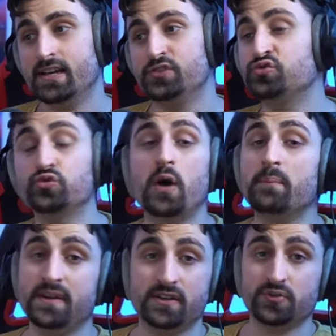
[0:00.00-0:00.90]
do not
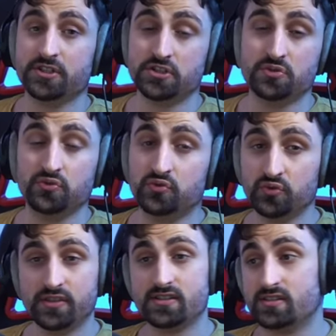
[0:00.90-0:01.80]
be in a rush to do
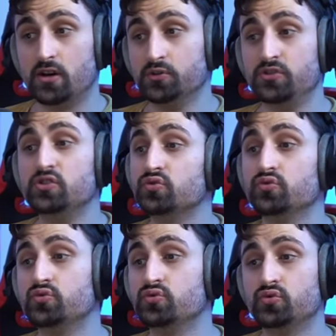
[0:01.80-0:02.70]
this. All you need
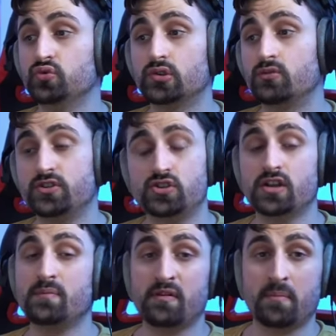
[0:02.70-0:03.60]
to do to reach
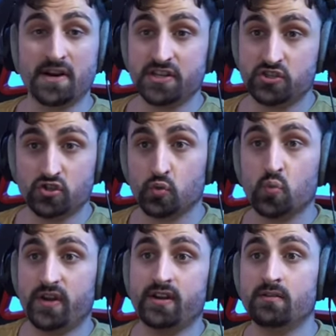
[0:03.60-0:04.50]
top MMR is just
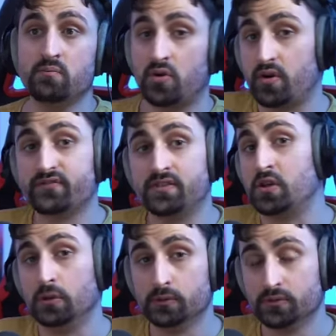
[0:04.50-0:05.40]
win more often
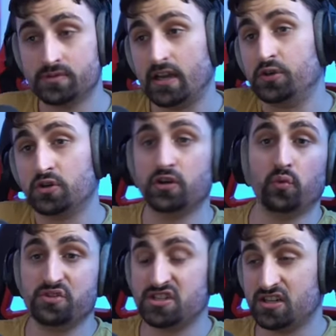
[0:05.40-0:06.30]
than you lose, and you're gonna
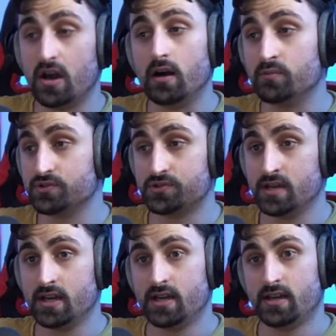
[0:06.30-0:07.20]
reach it almost
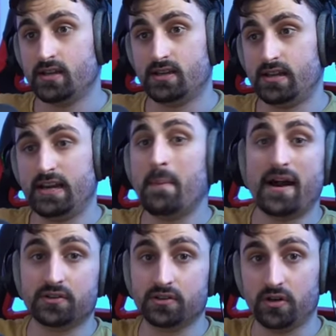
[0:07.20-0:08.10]
in a
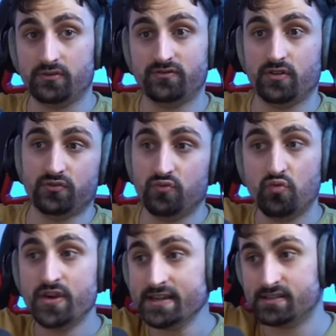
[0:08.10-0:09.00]
matter of, of
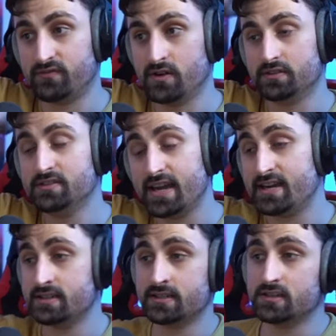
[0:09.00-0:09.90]
weeks, if not
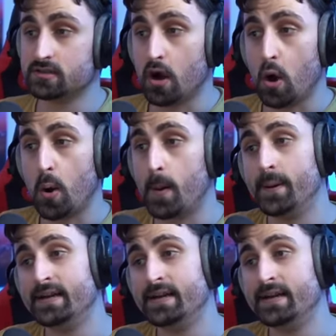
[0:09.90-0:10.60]
days. So